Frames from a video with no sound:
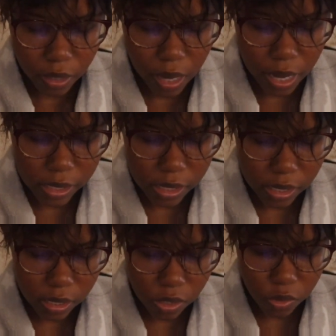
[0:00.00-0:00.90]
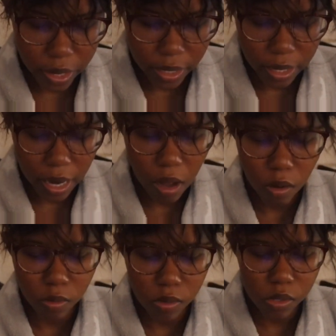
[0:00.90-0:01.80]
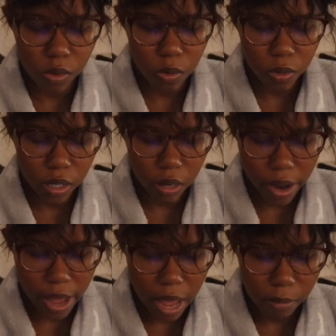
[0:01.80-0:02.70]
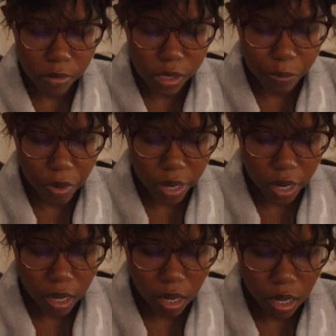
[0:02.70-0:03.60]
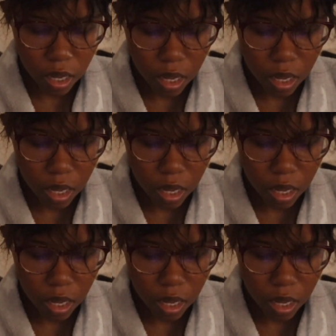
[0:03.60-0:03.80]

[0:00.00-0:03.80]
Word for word: as it is right now so here I am spraying